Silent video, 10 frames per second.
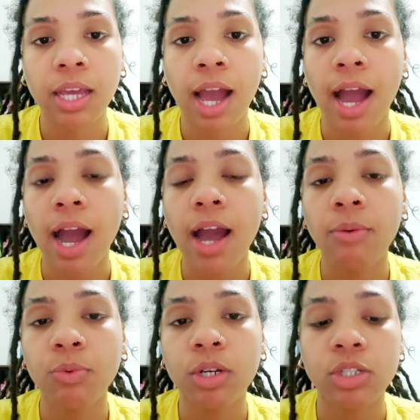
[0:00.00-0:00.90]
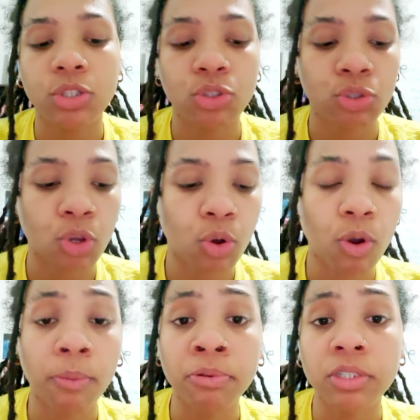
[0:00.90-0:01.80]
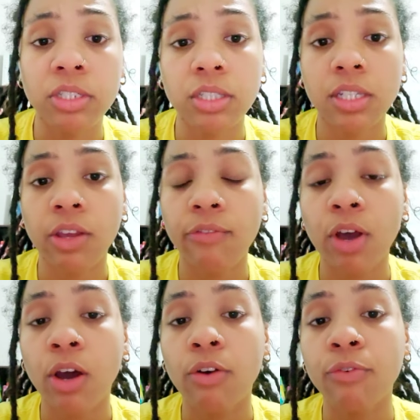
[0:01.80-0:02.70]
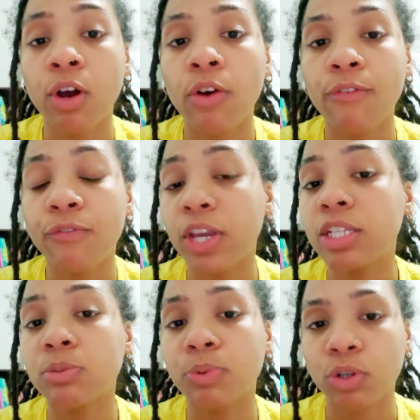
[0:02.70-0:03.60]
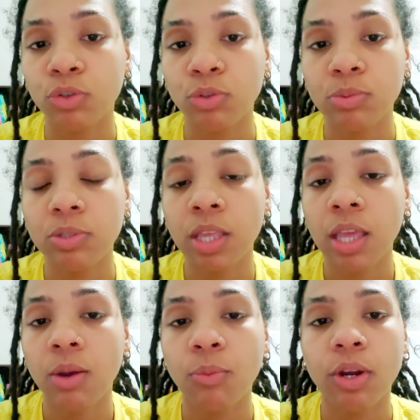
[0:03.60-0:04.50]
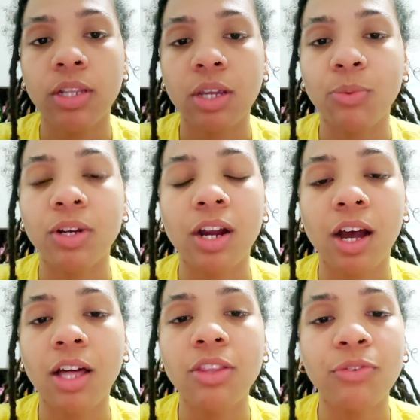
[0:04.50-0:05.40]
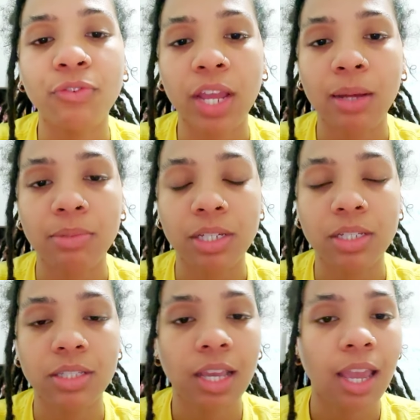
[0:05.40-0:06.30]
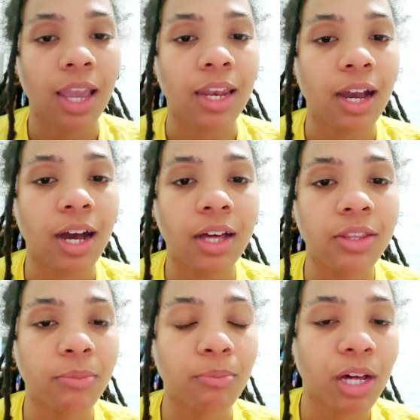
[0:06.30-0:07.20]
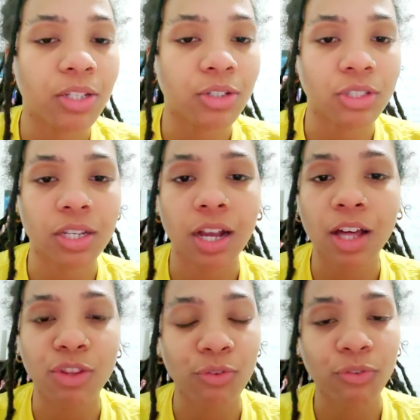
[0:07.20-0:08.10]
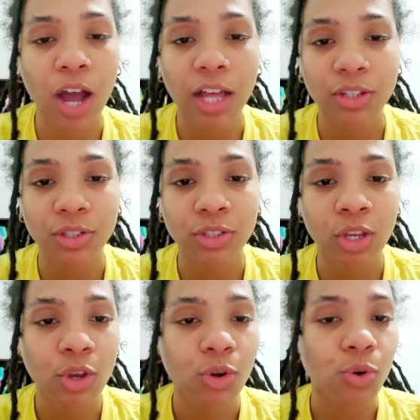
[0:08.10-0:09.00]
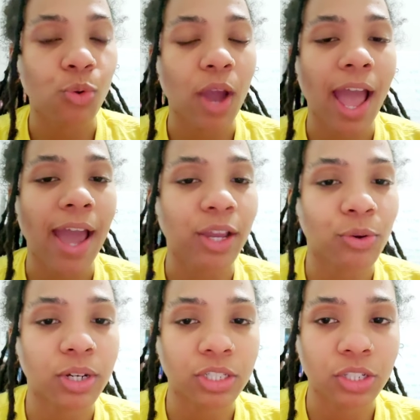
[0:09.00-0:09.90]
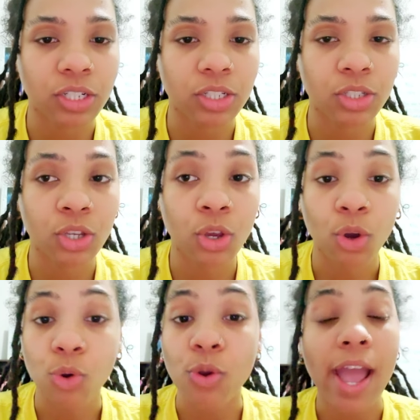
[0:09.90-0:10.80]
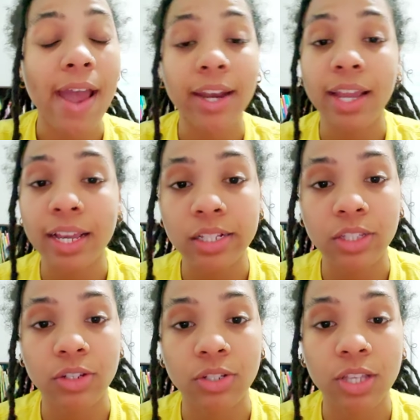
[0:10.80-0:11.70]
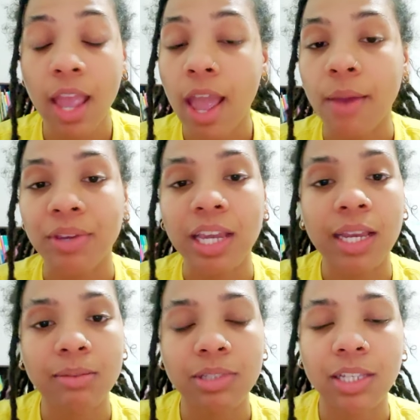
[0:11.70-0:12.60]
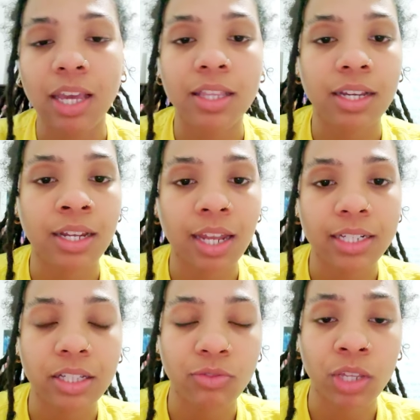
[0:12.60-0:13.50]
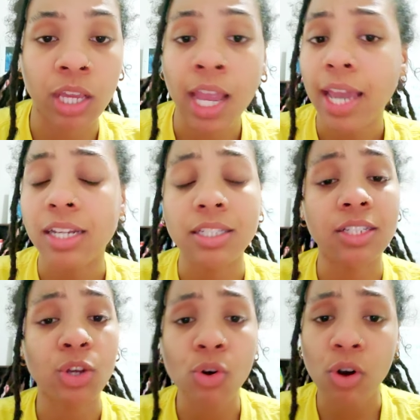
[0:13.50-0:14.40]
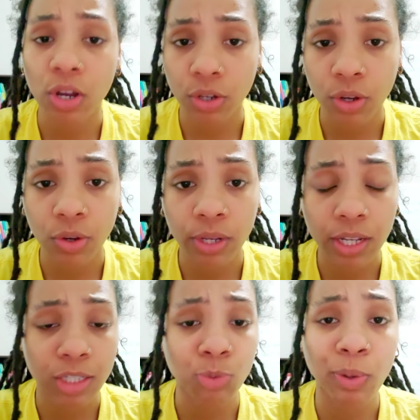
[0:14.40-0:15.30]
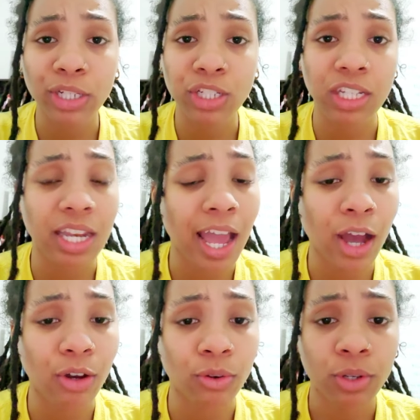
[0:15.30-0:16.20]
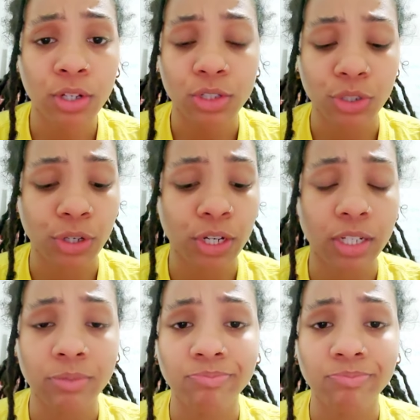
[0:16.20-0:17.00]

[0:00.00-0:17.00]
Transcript: I was so appreciative of Facebook groups where there were other families and other mothers and other fathers who had questions, who had answers, and we came together collectively. And it's still ongoing, especially now during